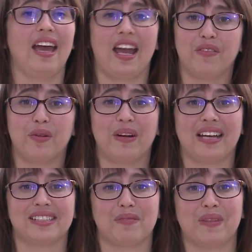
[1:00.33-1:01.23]
Everyone
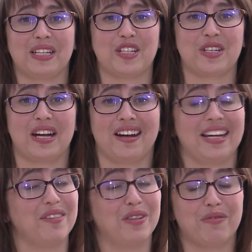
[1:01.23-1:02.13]
has something to share,
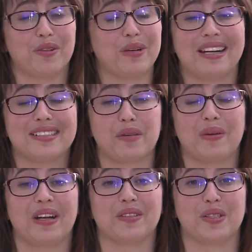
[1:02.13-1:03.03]
even if you're reading
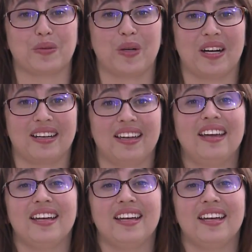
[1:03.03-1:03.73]
someone else's work.